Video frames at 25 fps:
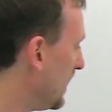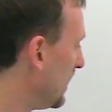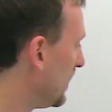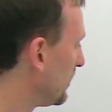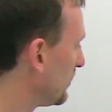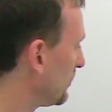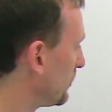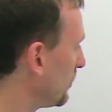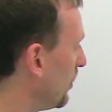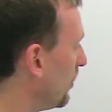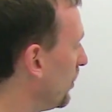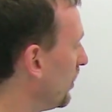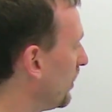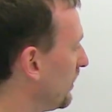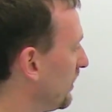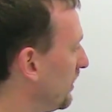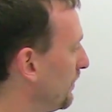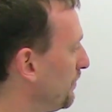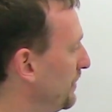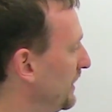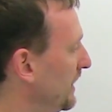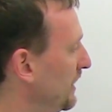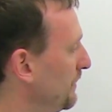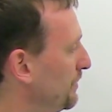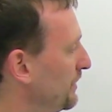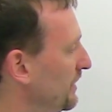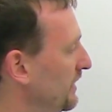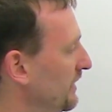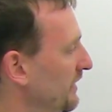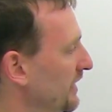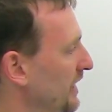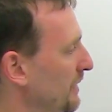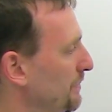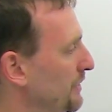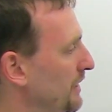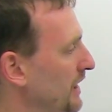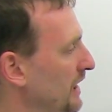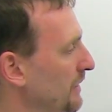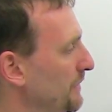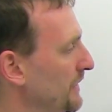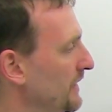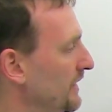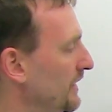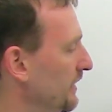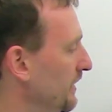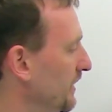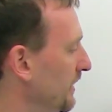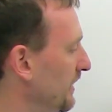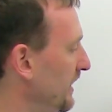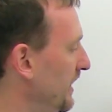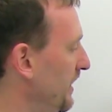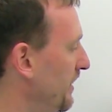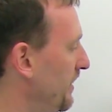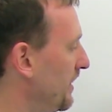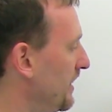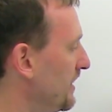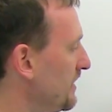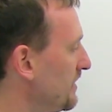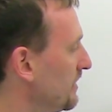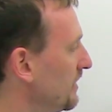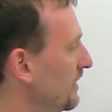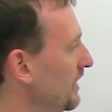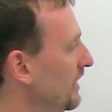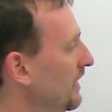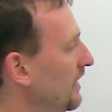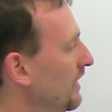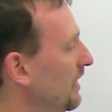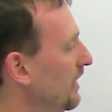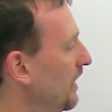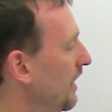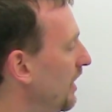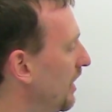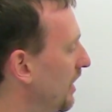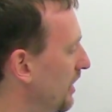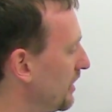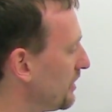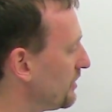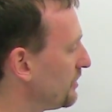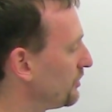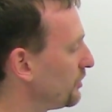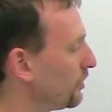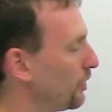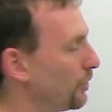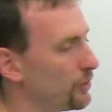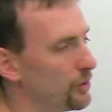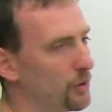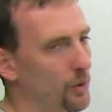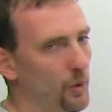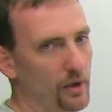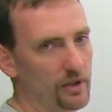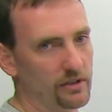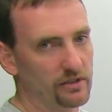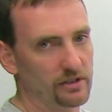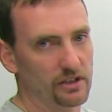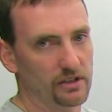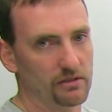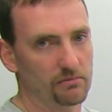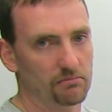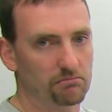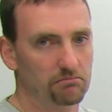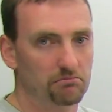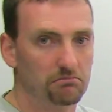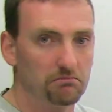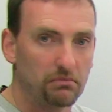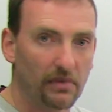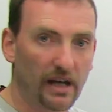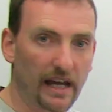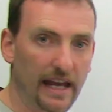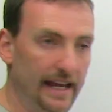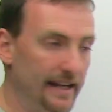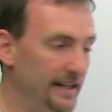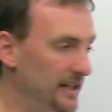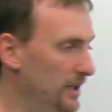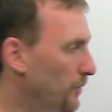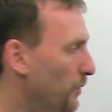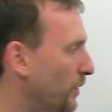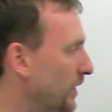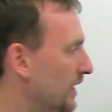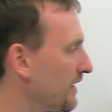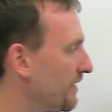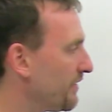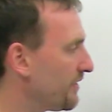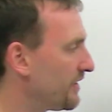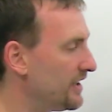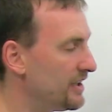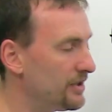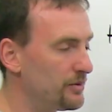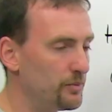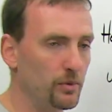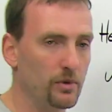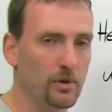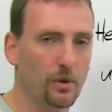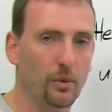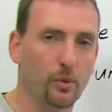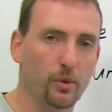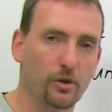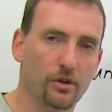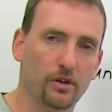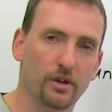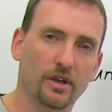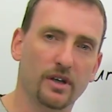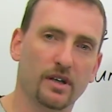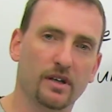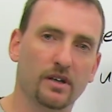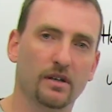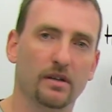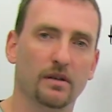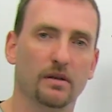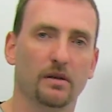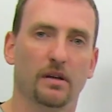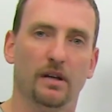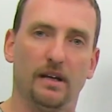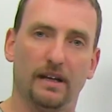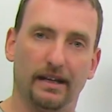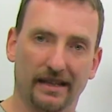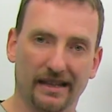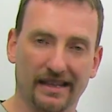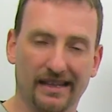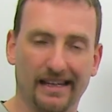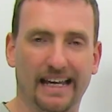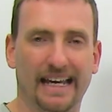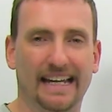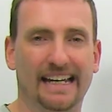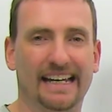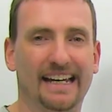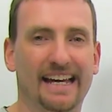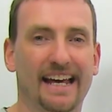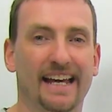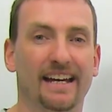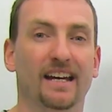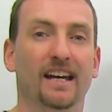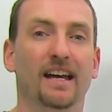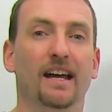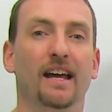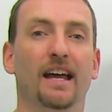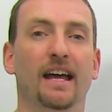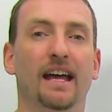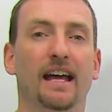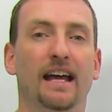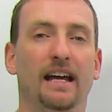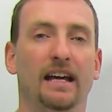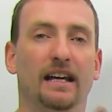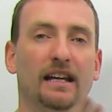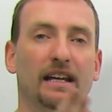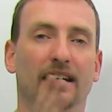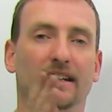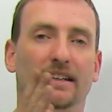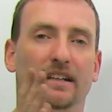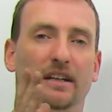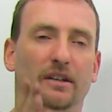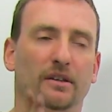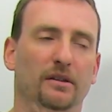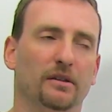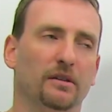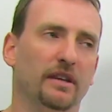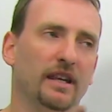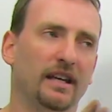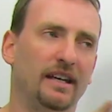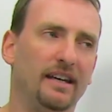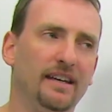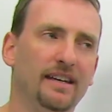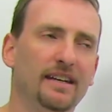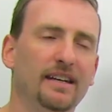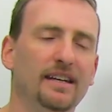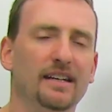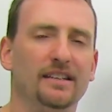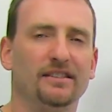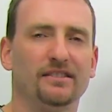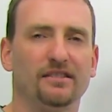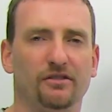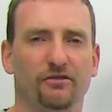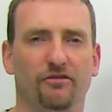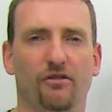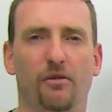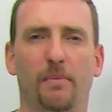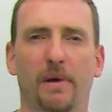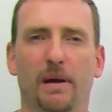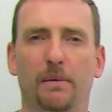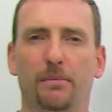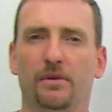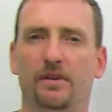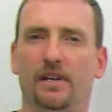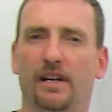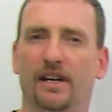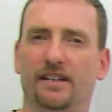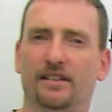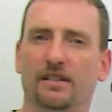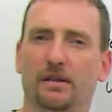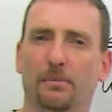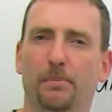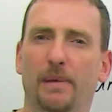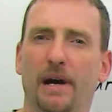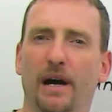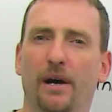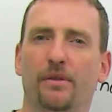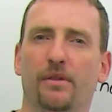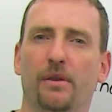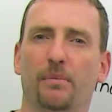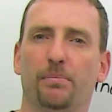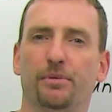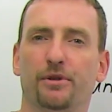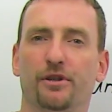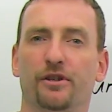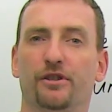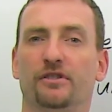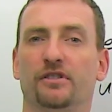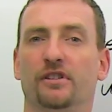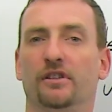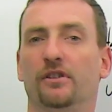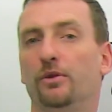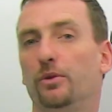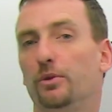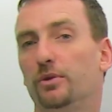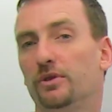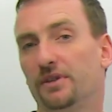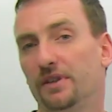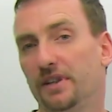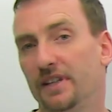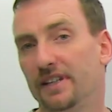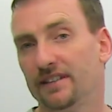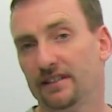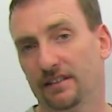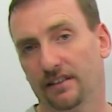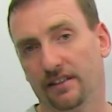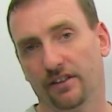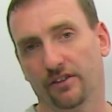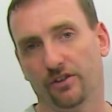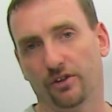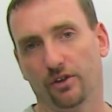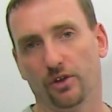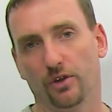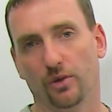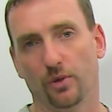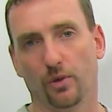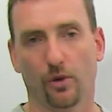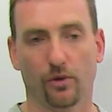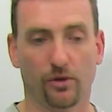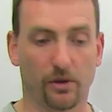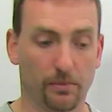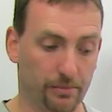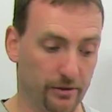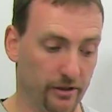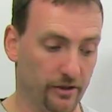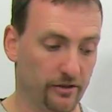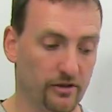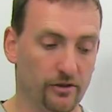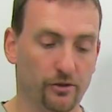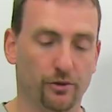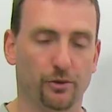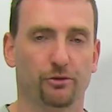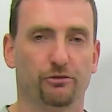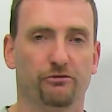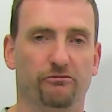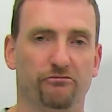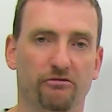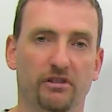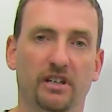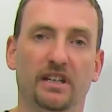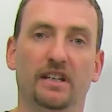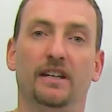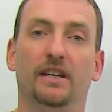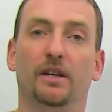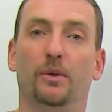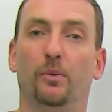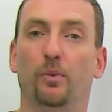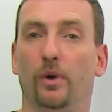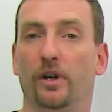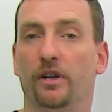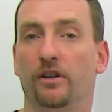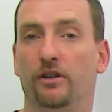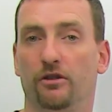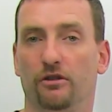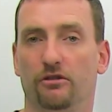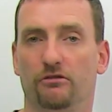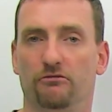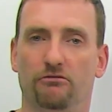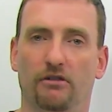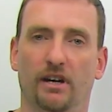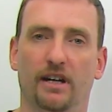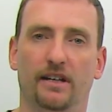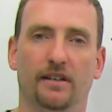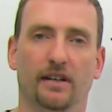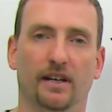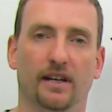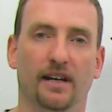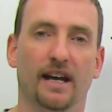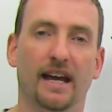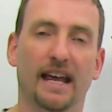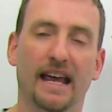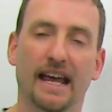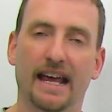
So the people in the apartment underneath us are so noisy. Any one of these will work. And again, the key is to remember that it's about the person who's listening to you or the person who's reading what you're writing.